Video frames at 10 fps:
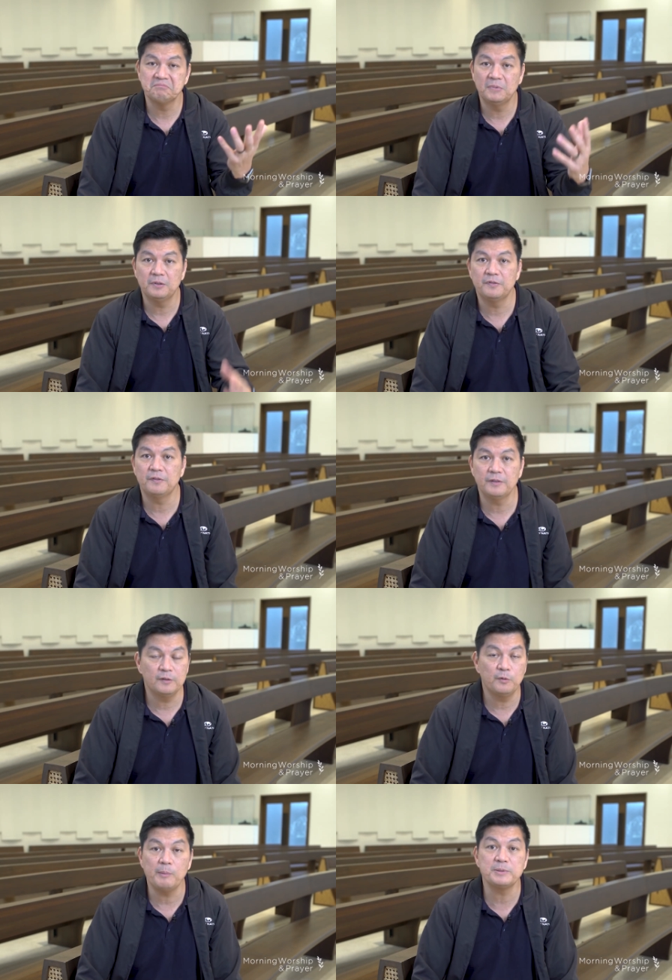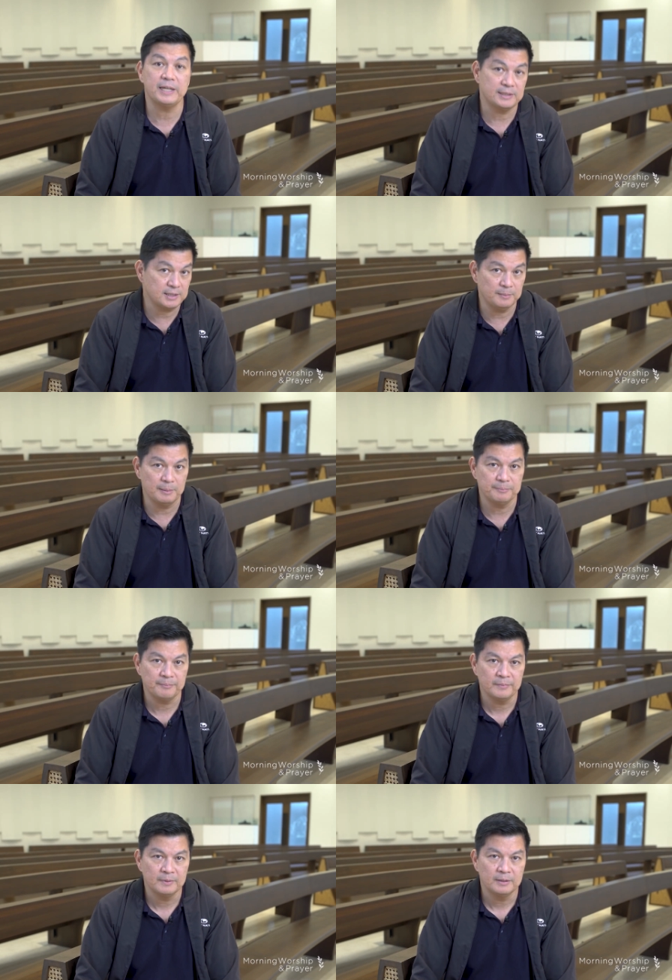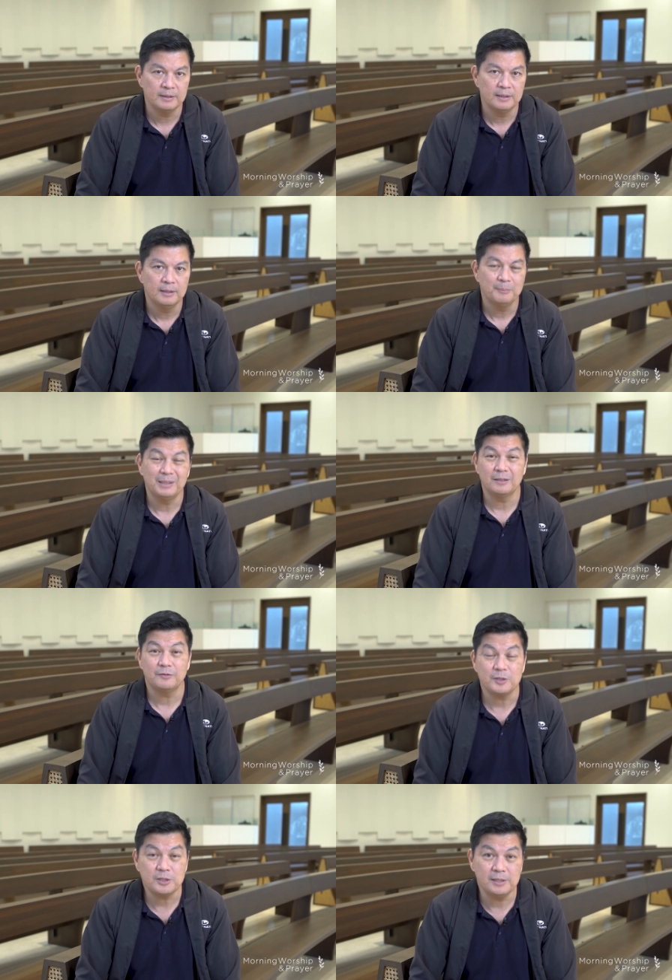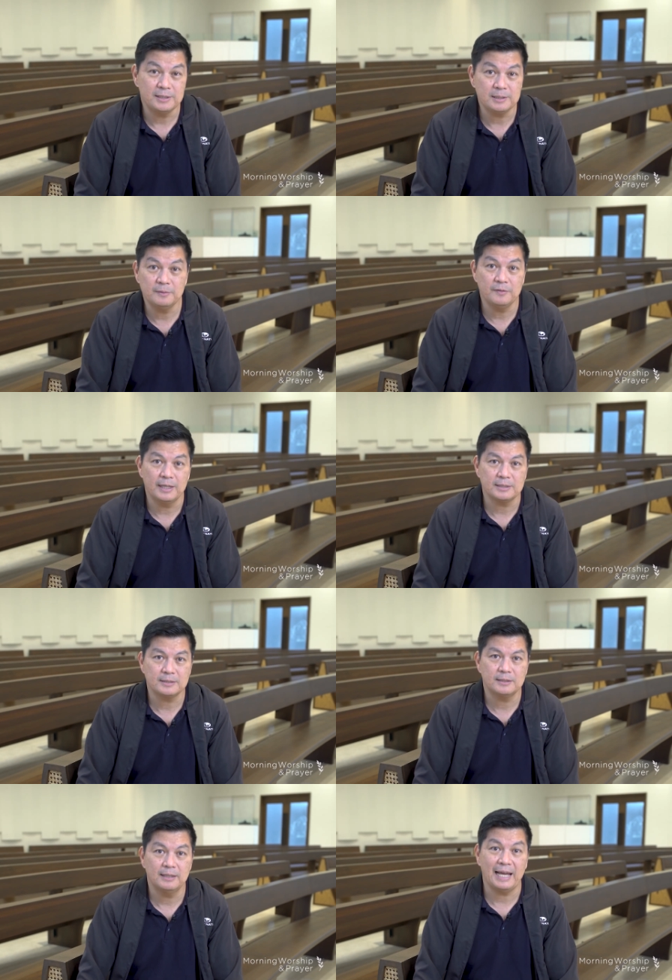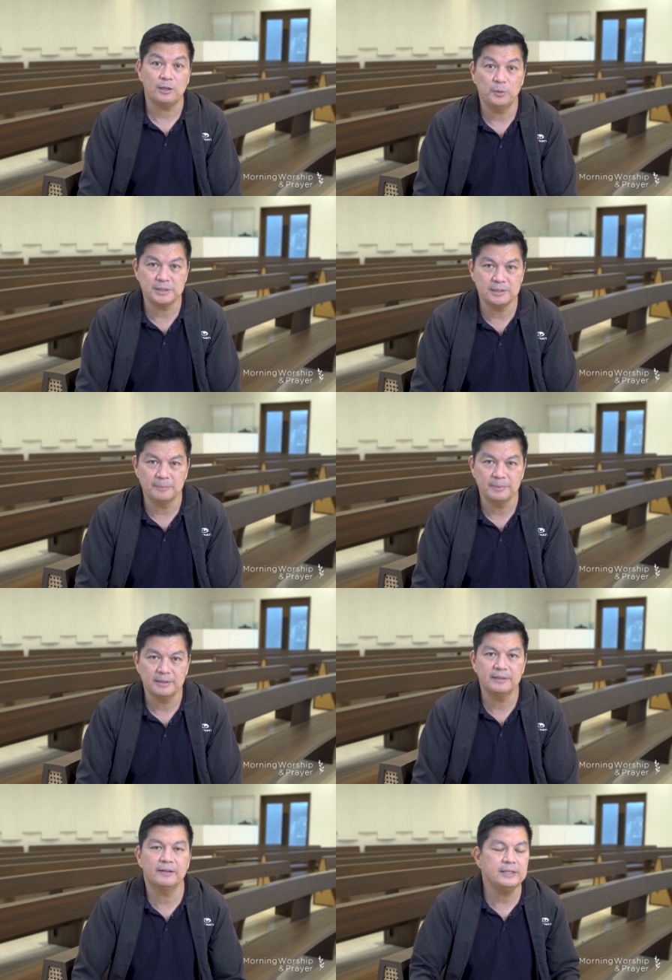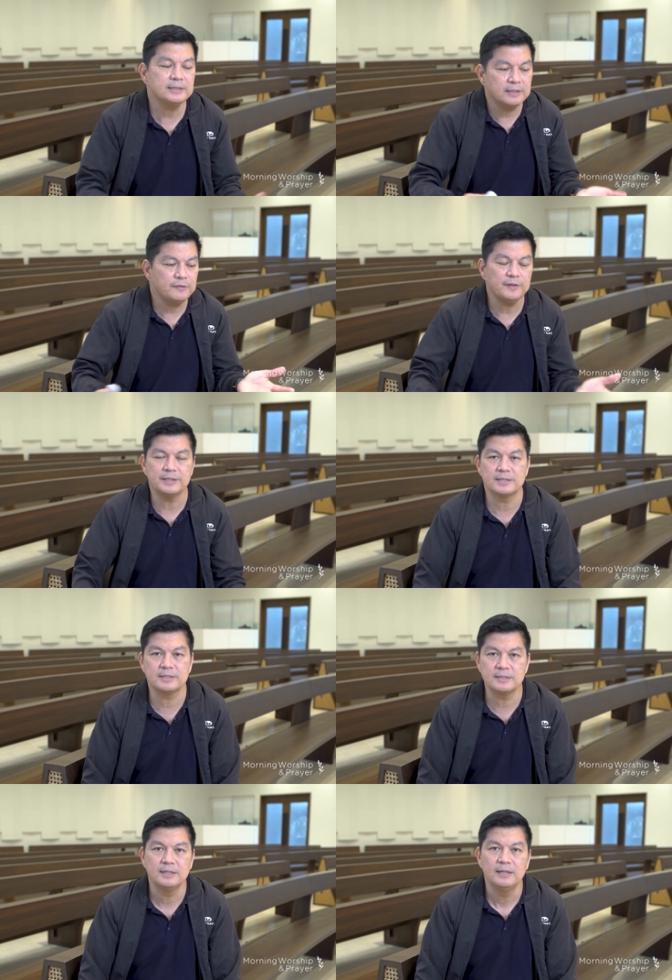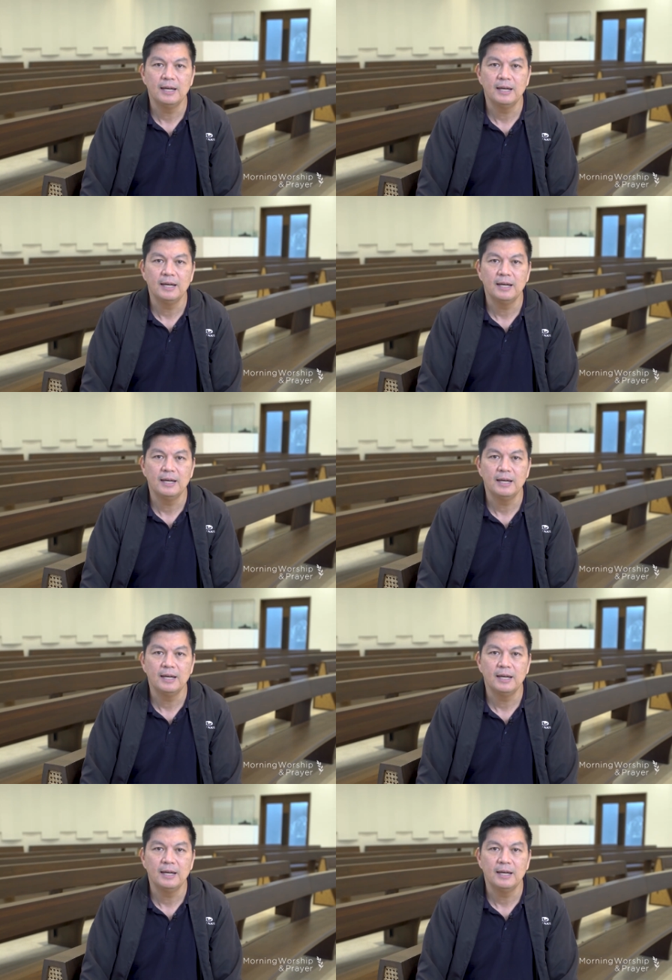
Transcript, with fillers: of, of websites come up. But unfortunately, some of us lack wisdom. There is a difference.